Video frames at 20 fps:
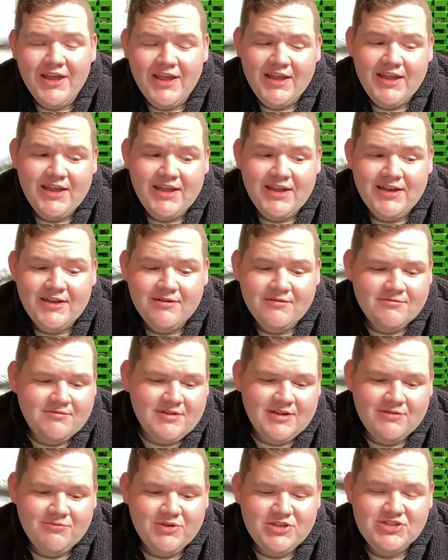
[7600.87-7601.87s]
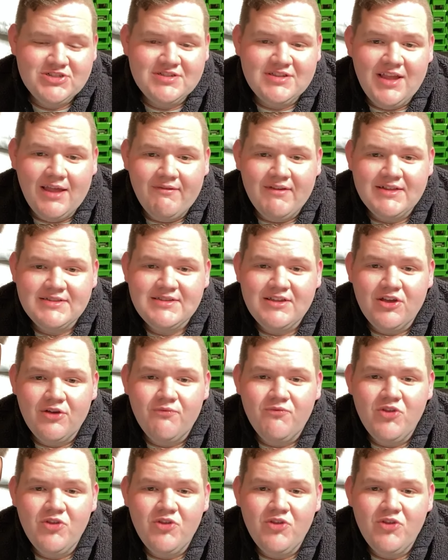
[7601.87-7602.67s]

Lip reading: and we just love it. So if